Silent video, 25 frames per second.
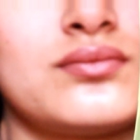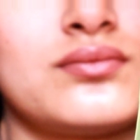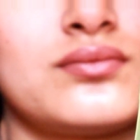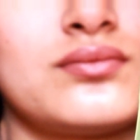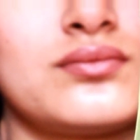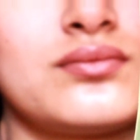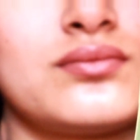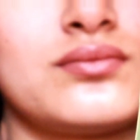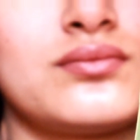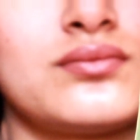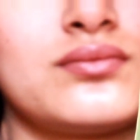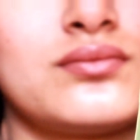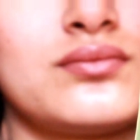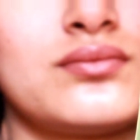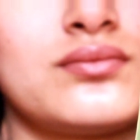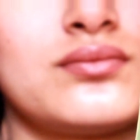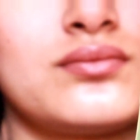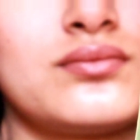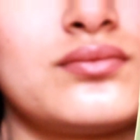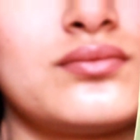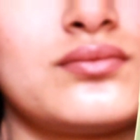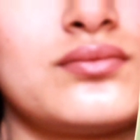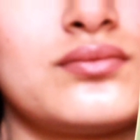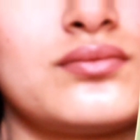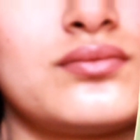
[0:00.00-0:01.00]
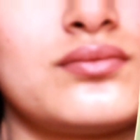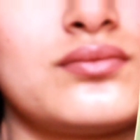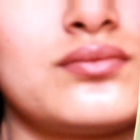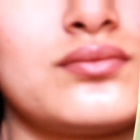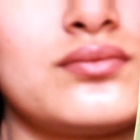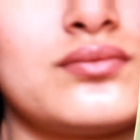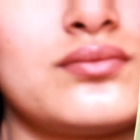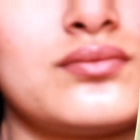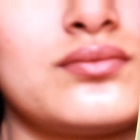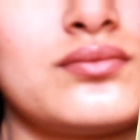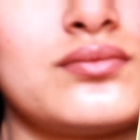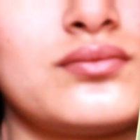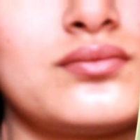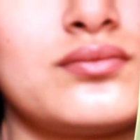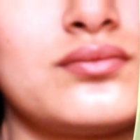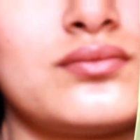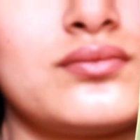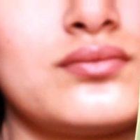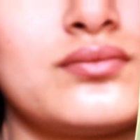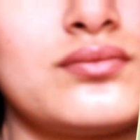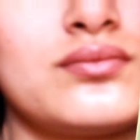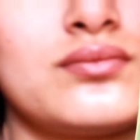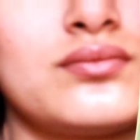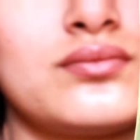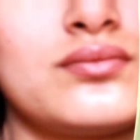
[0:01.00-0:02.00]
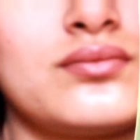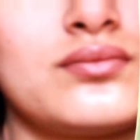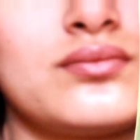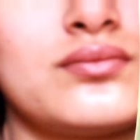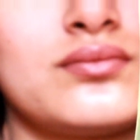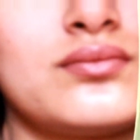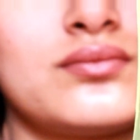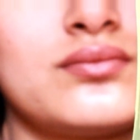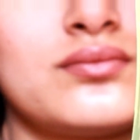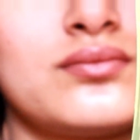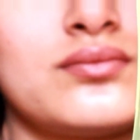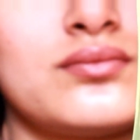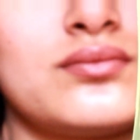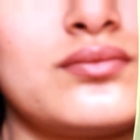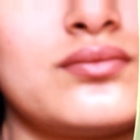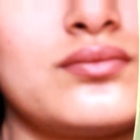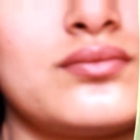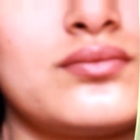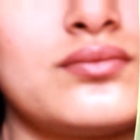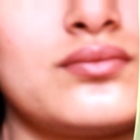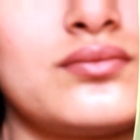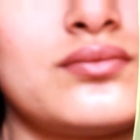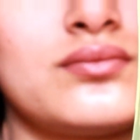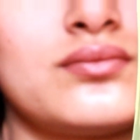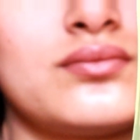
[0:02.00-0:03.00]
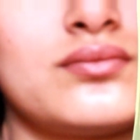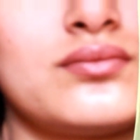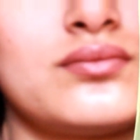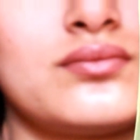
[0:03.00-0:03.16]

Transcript: Nothing is said.